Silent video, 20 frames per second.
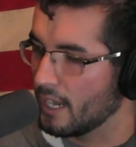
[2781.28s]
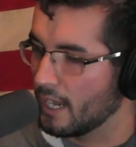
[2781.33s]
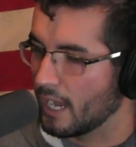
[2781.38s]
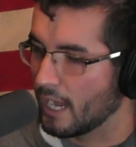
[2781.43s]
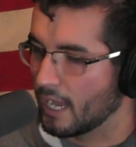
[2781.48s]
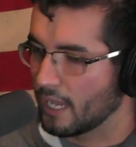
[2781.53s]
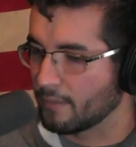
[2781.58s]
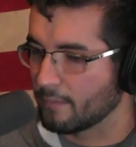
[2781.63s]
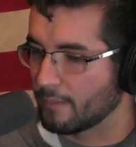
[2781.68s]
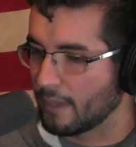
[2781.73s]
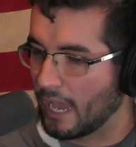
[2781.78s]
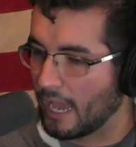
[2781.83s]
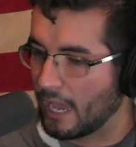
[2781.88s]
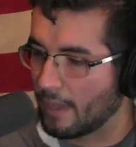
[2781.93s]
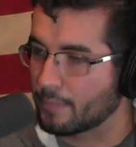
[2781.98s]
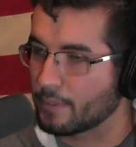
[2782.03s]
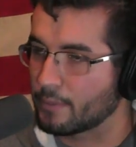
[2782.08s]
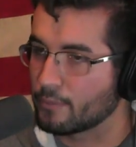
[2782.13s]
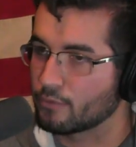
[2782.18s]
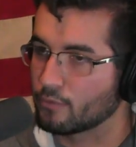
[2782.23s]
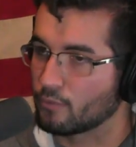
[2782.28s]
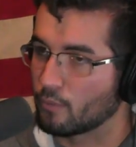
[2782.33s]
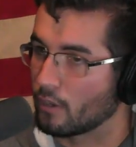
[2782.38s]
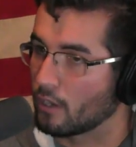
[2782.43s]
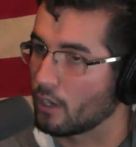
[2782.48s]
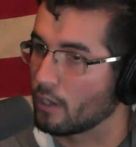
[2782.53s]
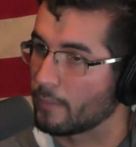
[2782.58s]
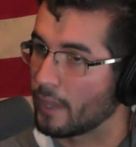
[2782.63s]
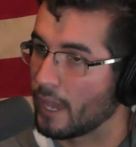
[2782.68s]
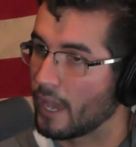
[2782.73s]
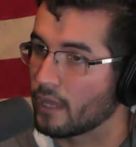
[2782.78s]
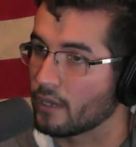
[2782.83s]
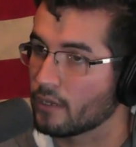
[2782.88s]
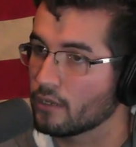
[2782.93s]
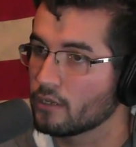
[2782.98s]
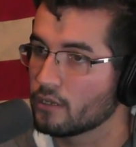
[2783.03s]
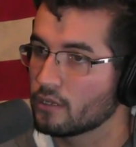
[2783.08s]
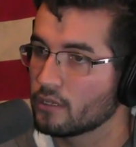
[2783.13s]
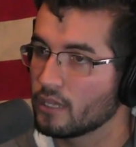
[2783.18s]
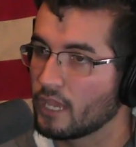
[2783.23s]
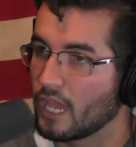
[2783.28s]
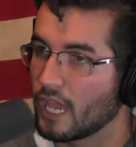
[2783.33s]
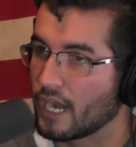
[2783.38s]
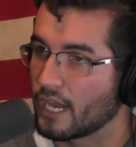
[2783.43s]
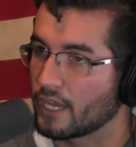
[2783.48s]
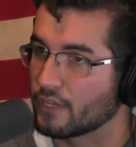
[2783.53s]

I am happy with where I'm at, and